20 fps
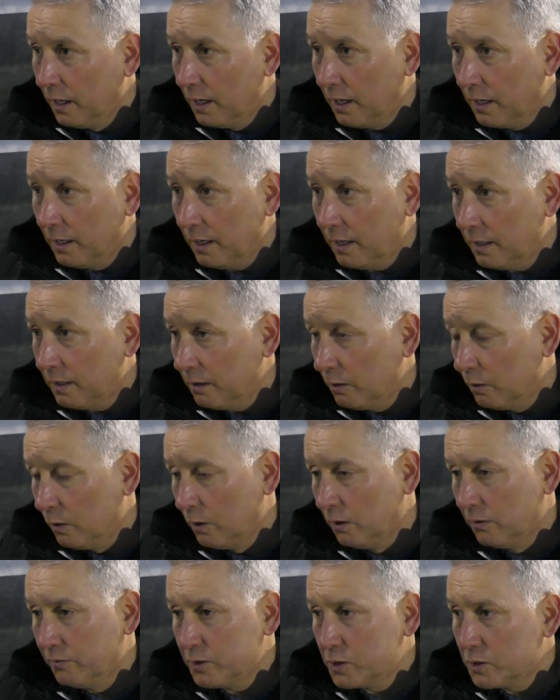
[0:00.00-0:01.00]
And then
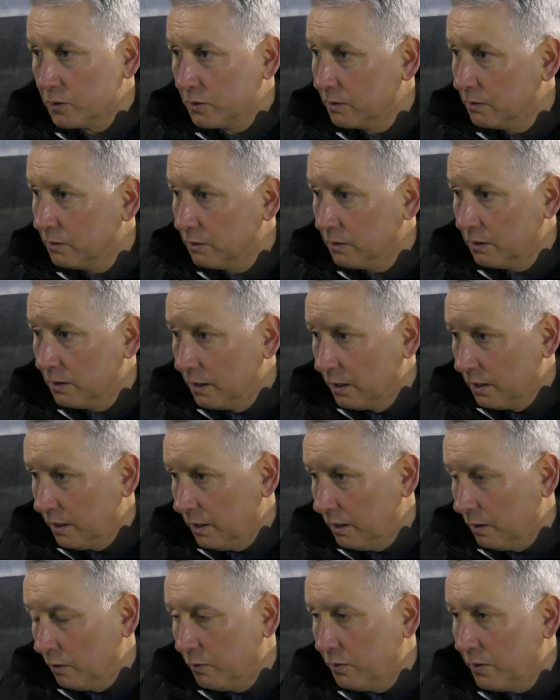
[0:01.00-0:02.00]
all of a sudden,
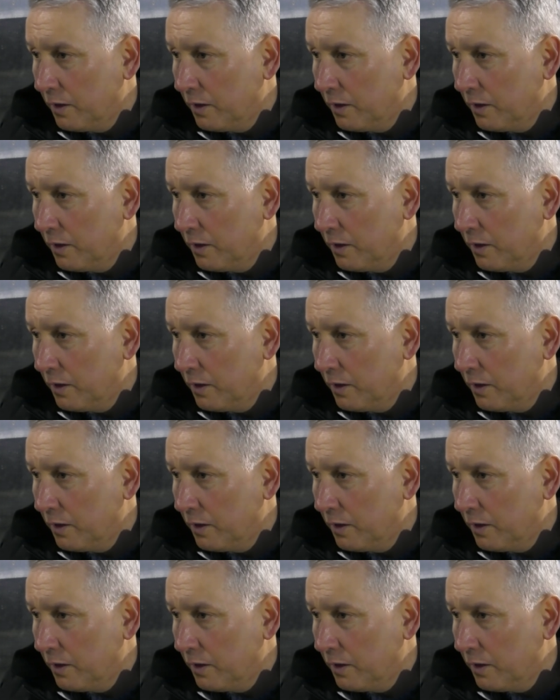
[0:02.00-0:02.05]
you know,